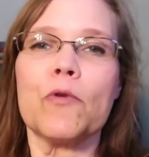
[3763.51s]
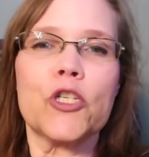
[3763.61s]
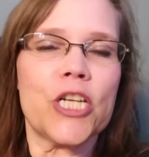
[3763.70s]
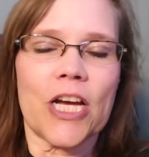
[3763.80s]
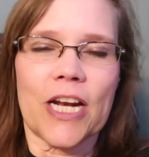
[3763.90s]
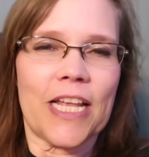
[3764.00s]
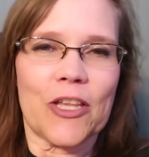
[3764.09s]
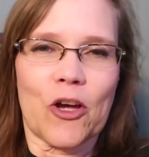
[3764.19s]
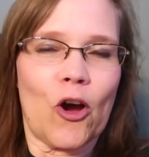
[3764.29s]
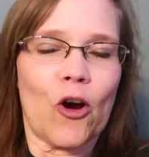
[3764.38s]
She got out
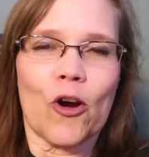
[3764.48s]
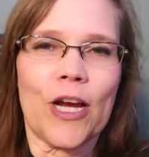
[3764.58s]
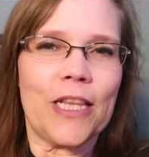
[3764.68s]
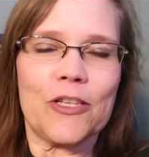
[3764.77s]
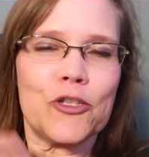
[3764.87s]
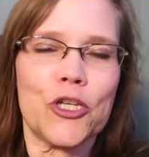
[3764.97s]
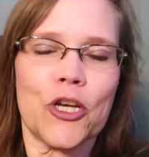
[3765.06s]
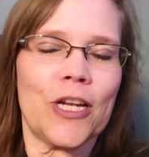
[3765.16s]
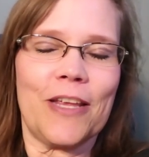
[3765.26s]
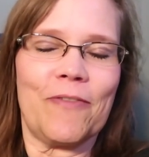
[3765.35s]
of the car and she
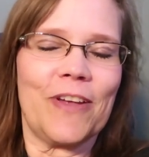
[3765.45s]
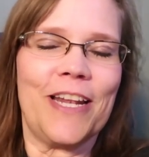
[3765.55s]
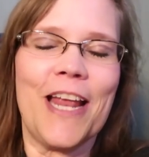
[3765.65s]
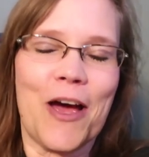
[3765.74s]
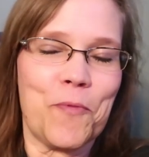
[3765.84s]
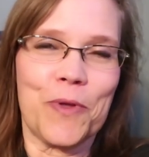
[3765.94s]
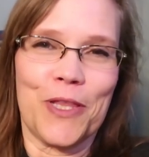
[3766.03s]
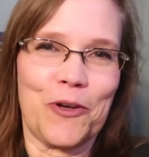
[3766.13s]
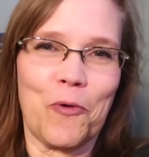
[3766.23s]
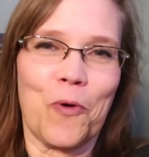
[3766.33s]
couldn't even open
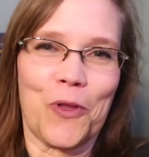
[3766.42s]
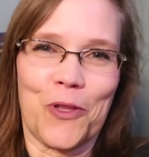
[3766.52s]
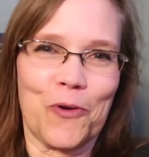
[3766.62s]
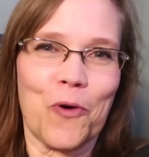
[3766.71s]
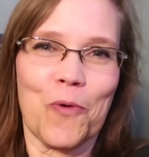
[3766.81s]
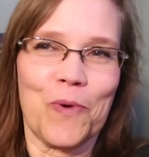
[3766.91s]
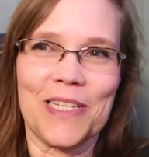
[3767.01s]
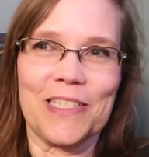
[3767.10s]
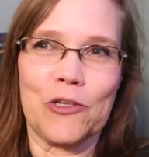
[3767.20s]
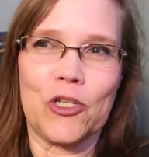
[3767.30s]
the door. The door
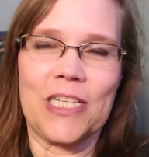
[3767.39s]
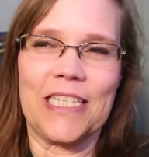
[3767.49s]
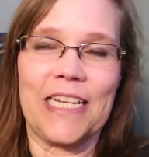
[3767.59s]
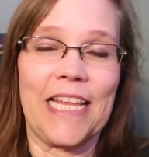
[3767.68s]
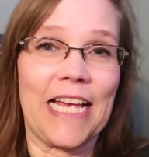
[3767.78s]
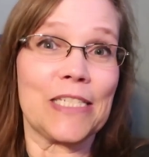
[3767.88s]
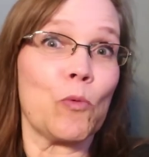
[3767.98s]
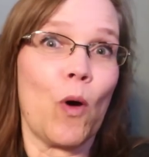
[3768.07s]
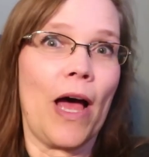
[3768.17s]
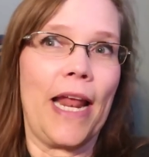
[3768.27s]
was, she said,
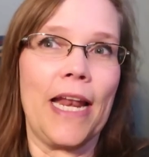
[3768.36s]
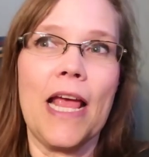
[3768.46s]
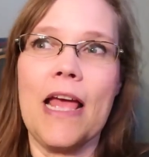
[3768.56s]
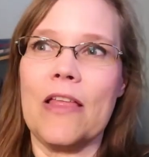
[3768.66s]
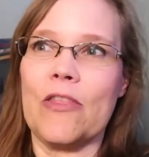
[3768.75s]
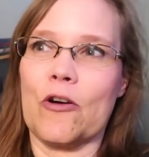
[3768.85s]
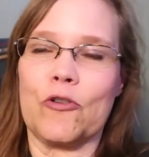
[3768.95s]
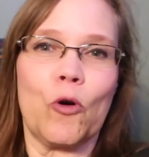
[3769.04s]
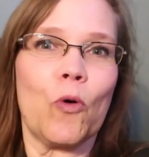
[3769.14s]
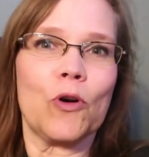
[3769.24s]
guess what? Their
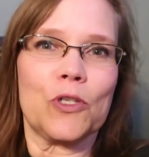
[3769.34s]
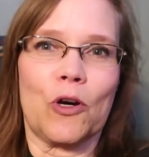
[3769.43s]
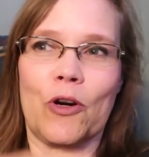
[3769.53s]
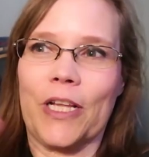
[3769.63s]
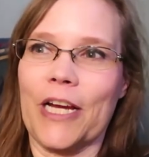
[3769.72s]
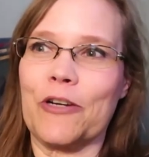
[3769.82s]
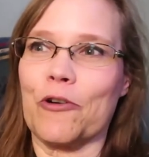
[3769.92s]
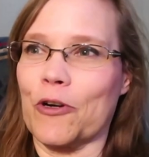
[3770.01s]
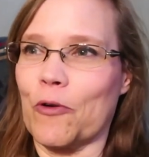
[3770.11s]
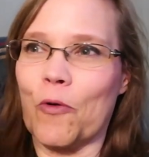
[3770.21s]
doors are
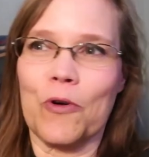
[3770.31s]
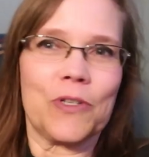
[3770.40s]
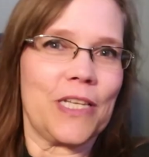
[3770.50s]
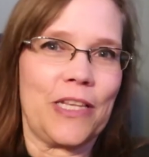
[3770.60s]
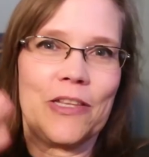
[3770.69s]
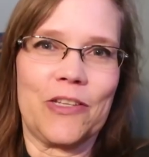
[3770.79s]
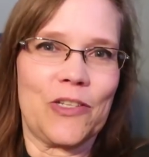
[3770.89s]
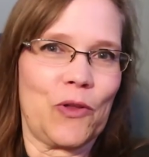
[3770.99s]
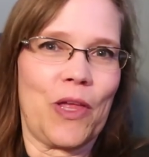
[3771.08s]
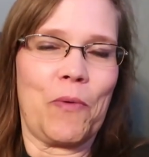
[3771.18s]
electric doors and
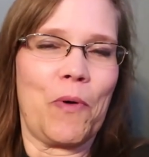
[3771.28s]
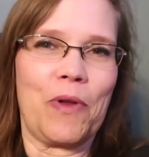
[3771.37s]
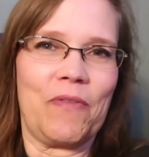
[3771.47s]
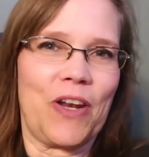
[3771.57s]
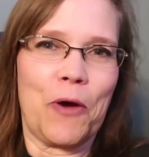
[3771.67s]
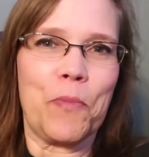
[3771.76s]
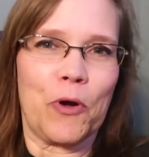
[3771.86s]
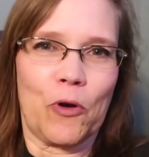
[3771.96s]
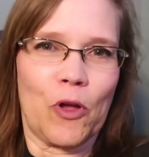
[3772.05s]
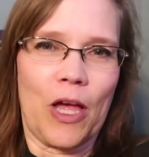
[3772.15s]
so they won't even open
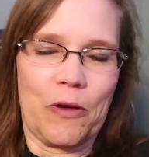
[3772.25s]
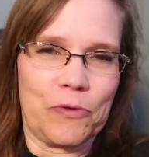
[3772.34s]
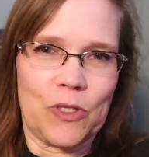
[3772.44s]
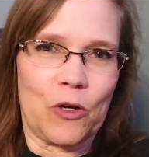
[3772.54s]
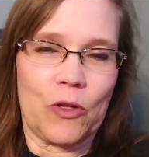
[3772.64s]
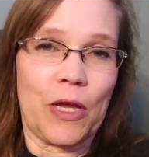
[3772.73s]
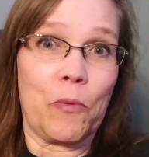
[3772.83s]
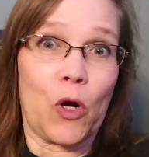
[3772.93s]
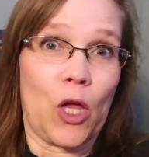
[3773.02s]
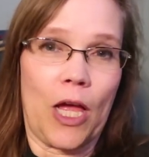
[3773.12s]
or close. They're, they
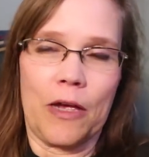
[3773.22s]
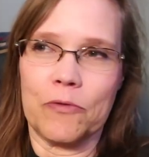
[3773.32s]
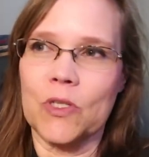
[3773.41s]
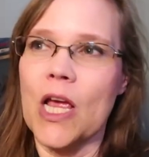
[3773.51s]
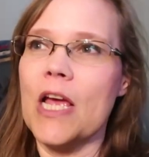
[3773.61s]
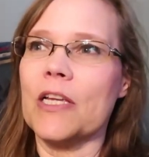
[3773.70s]
were closed.